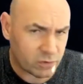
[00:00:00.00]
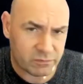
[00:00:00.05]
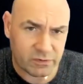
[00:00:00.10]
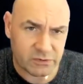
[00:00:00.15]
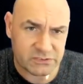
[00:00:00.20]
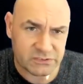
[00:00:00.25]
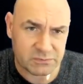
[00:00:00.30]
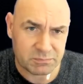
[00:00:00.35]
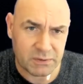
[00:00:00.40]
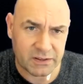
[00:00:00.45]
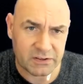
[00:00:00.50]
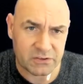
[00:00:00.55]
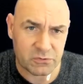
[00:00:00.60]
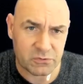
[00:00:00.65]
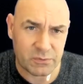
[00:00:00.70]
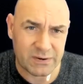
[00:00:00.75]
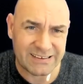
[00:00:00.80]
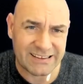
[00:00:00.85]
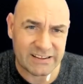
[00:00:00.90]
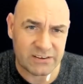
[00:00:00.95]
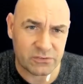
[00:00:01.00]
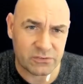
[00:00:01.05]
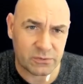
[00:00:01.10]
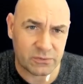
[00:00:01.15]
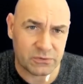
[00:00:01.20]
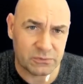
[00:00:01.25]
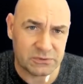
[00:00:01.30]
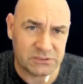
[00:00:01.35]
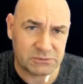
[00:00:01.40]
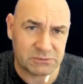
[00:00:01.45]
If I was to plug it directly into a
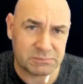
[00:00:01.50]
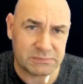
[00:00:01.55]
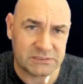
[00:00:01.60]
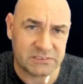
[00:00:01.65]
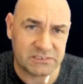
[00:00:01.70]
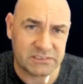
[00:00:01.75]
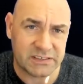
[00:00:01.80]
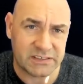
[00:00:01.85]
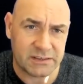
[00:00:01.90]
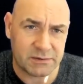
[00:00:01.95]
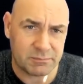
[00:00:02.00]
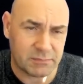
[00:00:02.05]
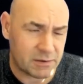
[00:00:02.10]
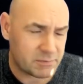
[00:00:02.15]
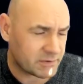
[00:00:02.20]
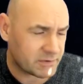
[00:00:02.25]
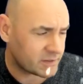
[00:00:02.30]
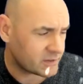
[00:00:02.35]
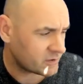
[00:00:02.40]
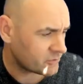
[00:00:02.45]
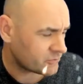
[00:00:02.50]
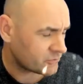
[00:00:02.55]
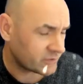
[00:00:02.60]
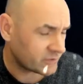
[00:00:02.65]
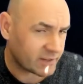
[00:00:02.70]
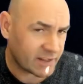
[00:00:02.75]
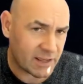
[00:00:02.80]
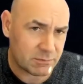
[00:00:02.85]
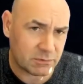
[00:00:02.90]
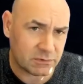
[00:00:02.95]
USB-C, maybe get a different
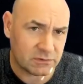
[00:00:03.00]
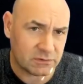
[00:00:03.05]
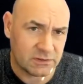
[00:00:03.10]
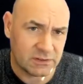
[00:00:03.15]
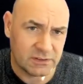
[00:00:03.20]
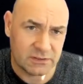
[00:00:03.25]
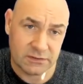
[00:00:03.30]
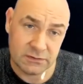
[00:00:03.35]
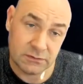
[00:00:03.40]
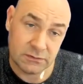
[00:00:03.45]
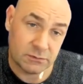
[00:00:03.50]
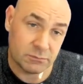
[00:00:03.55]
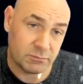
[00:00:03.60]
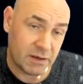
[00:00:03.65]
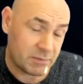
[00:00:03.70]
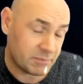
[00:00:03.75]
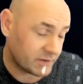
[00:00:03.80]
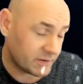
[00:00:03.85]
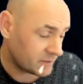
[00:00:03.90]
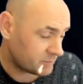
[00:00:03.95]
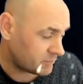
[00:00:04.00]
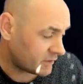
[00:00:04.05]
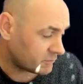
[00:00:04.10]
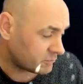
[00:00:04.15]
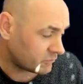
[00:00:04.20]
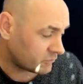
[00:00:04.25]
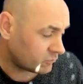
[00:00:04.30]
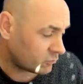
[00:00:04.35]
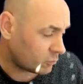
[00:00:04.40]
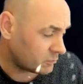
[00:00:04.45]
cable, maybe get better
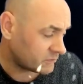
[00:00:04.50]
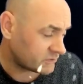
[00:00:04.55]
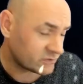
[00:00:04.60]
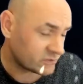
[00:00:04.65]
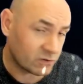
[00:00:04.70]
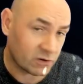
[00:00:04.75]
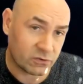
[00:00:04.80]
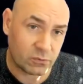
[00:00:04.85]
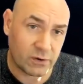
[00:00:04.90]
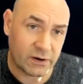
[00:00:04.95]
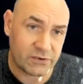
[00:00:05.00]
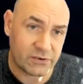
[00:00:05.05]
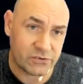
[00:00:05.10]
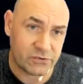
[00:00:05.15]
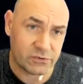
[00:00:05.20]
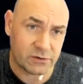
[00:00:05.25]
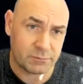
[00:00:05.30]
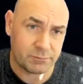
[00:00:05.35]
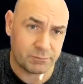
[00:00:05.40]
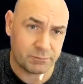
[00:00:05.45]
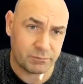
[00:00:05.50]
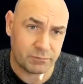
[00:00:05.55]
performance, not quite sure.